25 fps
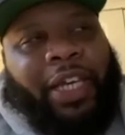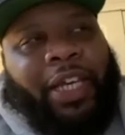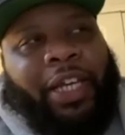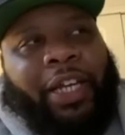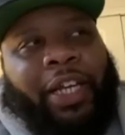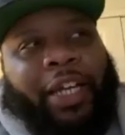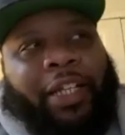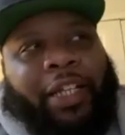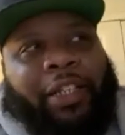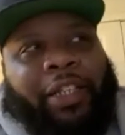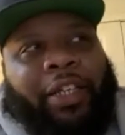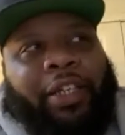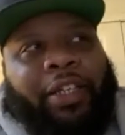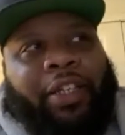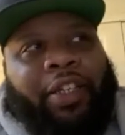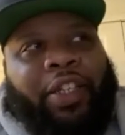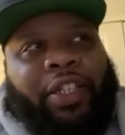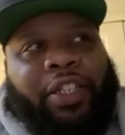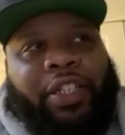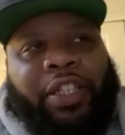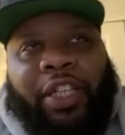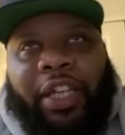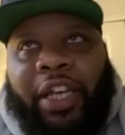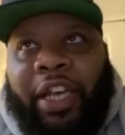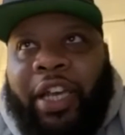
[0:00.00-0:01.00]
I think it's
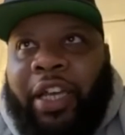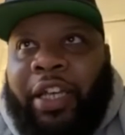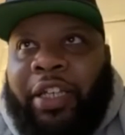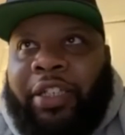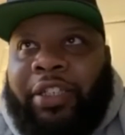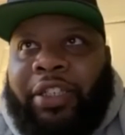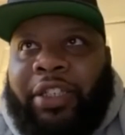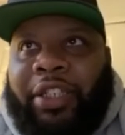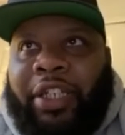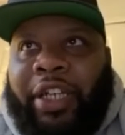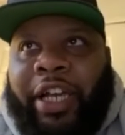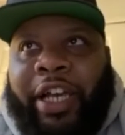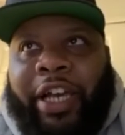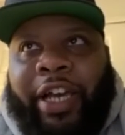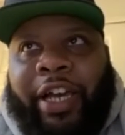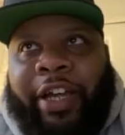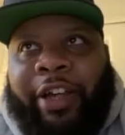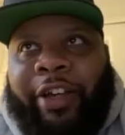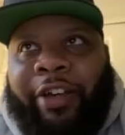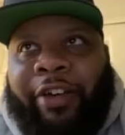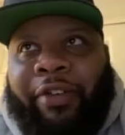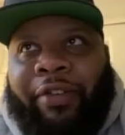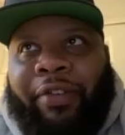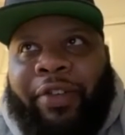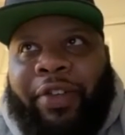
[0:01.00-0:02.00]
like
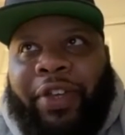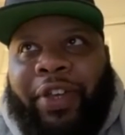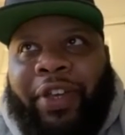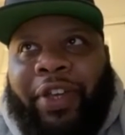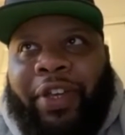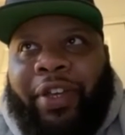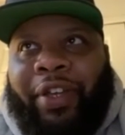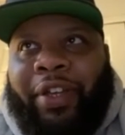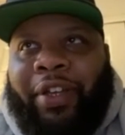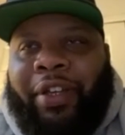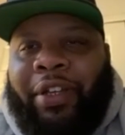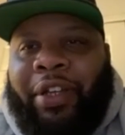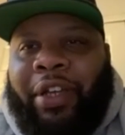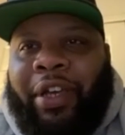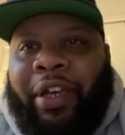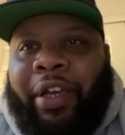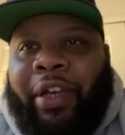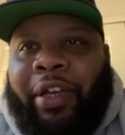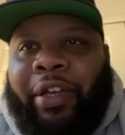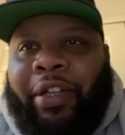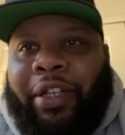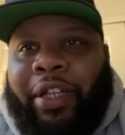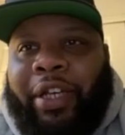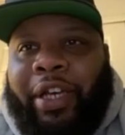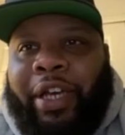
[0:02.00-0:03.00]
style and like
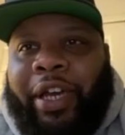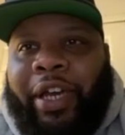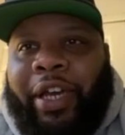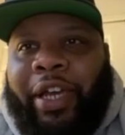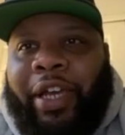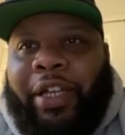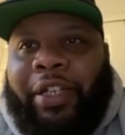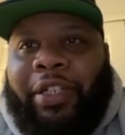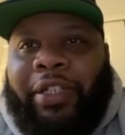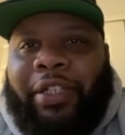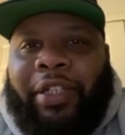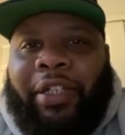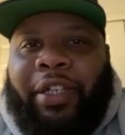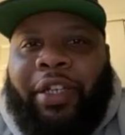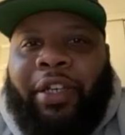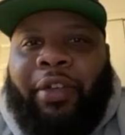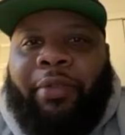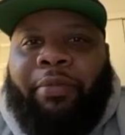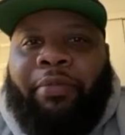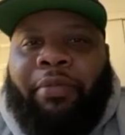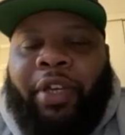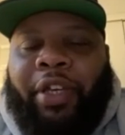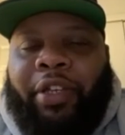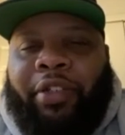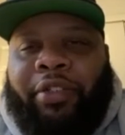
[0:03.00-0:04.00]
class and
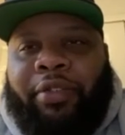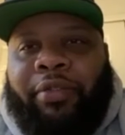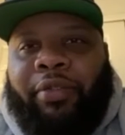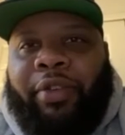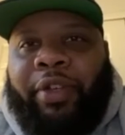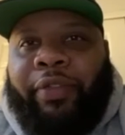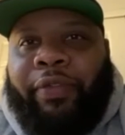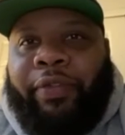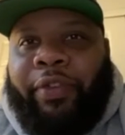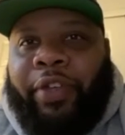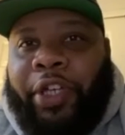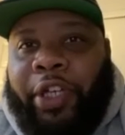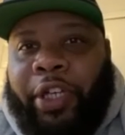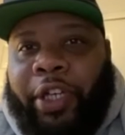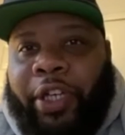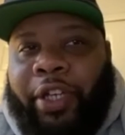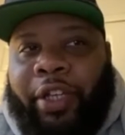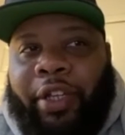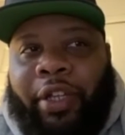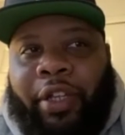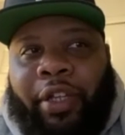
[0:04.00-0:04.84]
mixed with fun.